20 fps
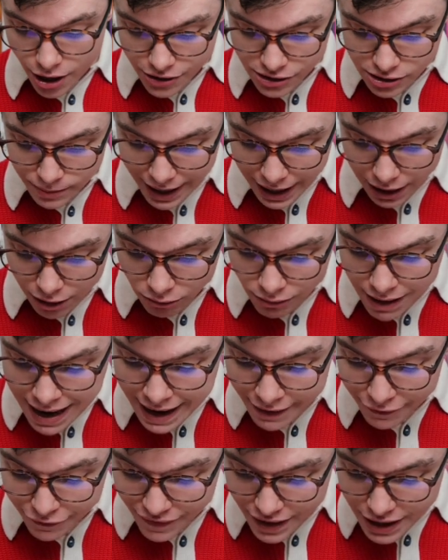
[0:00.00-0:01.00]
So my
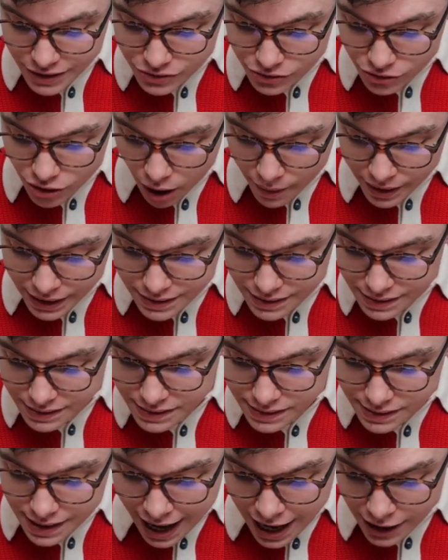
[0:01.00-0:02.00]
graph is going to
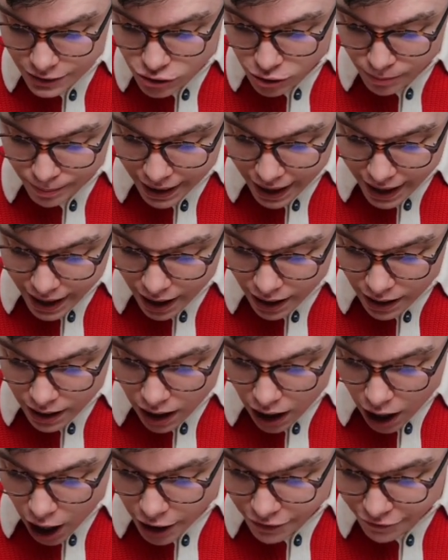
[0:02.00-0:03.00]
start up here
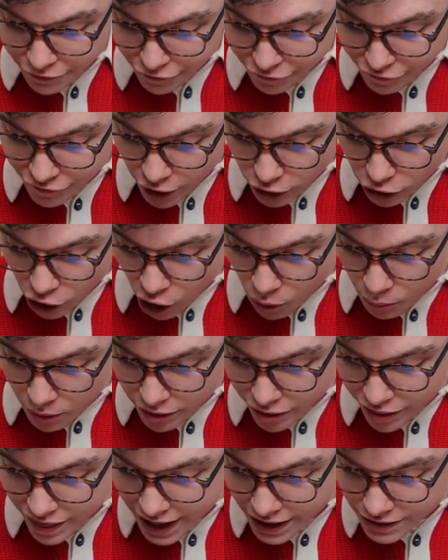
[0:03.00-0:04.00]
and follow
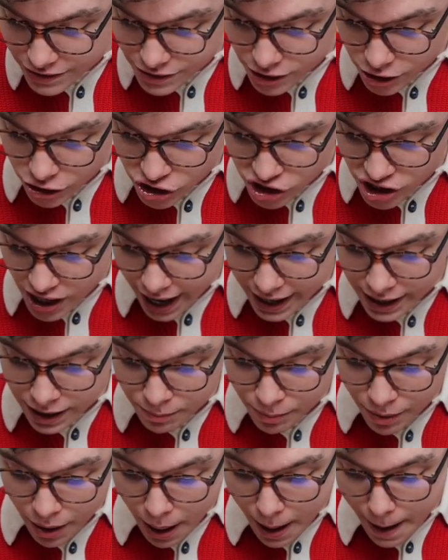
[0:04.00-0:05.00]
this shape